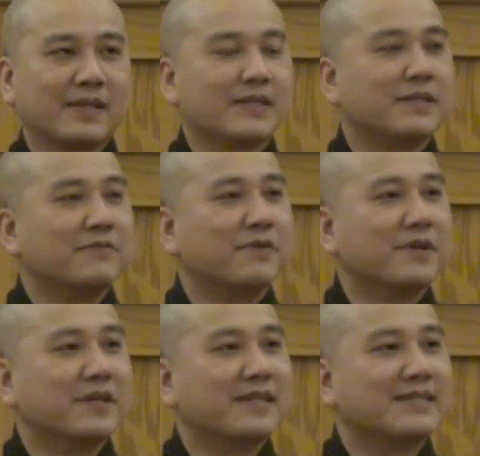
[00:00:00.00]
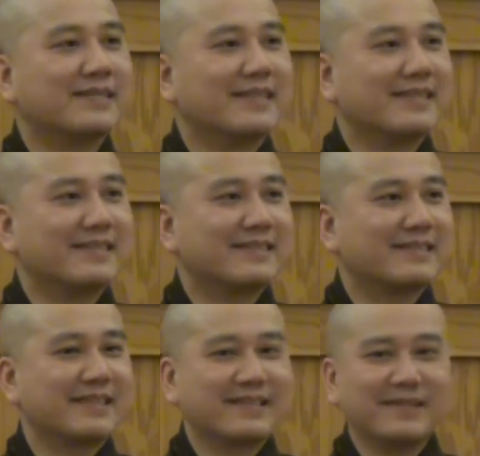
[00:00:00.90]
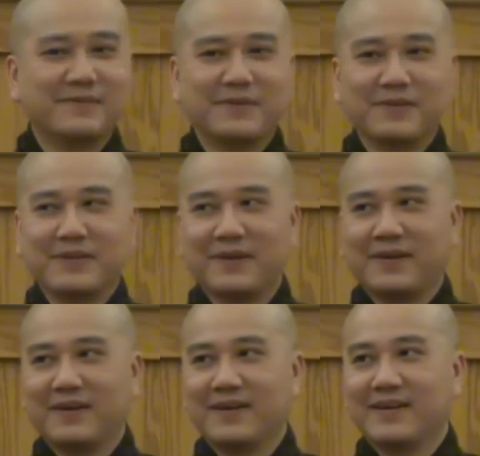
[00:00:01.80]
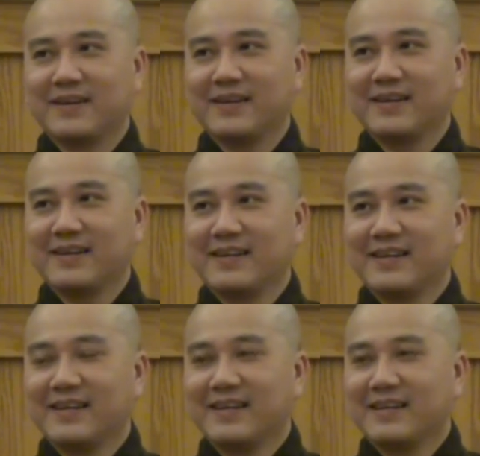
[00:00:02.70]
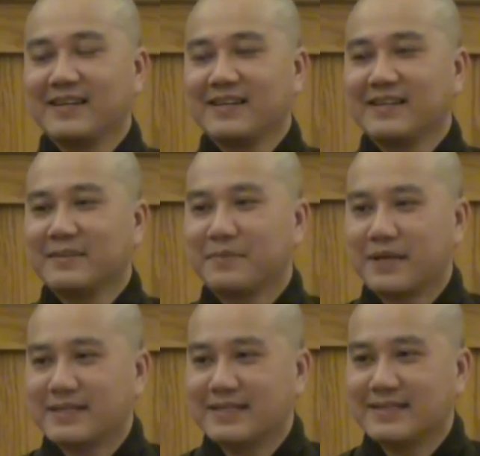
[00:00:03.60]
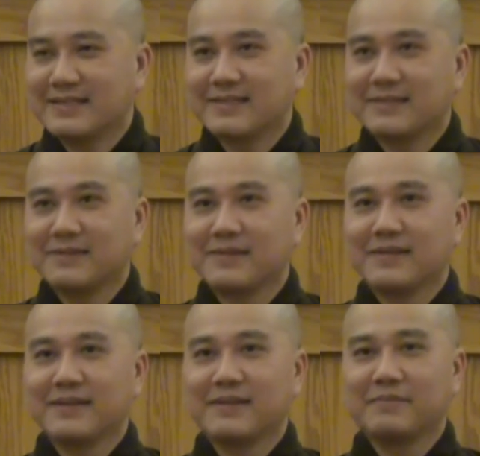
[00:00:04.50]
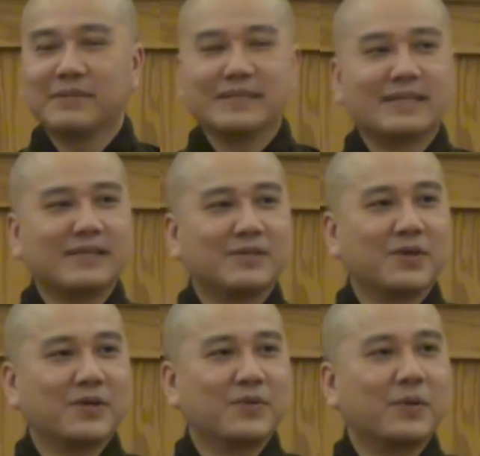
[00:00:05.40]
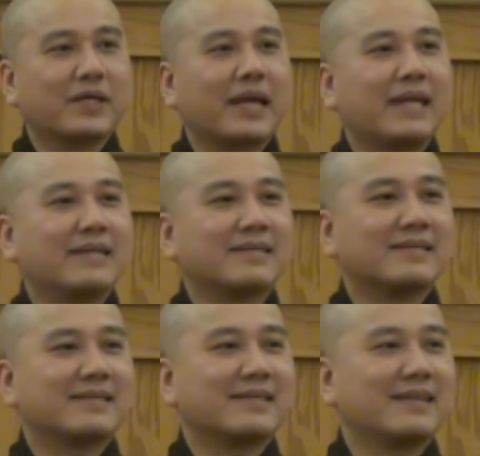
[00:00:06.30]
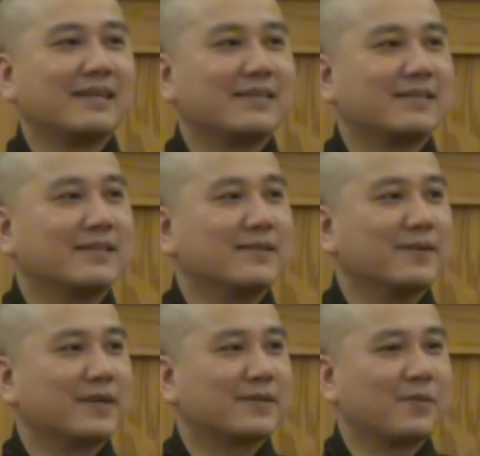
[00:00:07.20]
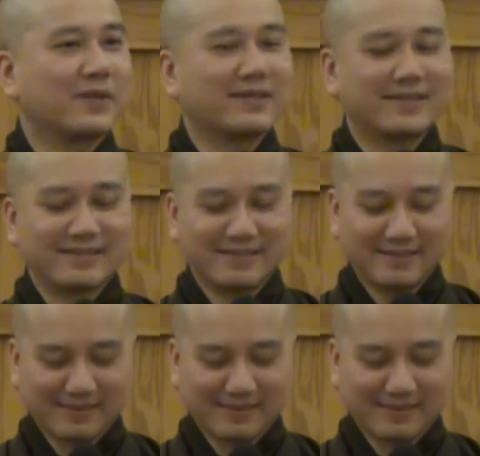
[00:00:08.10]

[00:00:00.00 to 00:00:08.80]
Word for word: Thank you for your listening. Thank you for your presence. Please enjoy your weekend and see you next week.